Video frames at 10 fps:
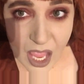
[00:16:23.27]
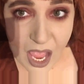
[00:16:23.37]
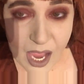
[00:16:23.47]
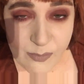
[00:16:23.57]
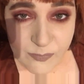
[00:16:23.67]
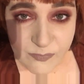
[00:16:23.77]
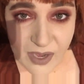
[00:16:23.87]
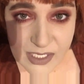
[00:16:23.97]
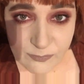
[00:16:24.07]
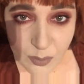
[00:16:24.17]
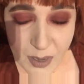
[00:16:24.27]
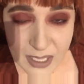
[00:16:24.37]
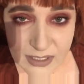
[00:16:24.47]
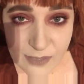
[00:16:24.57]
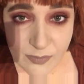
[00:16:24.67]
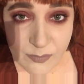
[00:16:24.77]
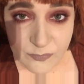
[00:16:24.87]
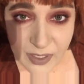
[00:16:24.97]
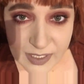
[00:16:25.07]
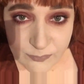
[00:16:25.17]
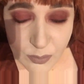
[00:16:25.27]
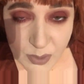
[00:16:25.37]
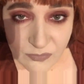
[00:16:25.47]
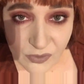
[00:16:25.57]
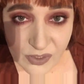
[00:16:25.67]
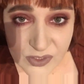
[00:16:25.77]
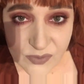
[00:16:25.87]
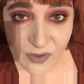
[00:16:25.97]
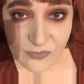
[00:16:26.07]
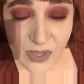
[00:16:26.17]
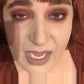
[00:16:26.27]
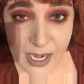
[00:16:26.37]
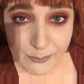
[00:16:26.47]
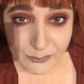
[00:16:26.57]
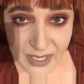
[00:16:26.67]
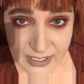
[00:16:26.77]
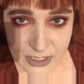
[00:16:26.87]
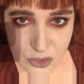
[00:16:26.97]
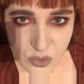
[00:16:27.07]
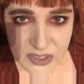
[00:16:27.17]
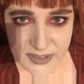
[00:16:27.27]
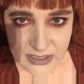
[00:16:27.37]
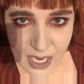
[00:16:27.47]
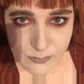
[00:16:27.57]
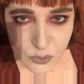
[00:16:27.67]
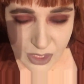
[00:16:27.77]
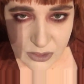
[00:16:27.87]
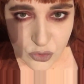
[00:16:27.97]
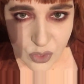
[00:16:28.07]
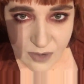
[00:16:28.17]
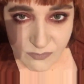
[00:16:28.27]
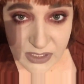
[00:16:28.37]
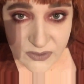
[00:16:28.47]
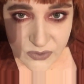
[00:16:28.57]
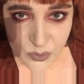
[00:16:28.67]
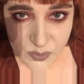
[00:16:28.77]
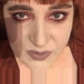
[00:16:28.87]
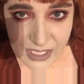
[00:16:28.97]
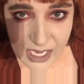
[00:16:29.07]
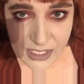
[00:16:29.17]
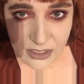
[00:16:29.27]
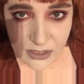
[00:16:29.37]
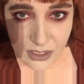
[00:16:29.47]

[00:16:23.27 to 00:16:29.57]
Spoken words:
I'm fighting for my life. I'm fighting for my very survival. And I'm begging you to stop trying to drive me to suicide.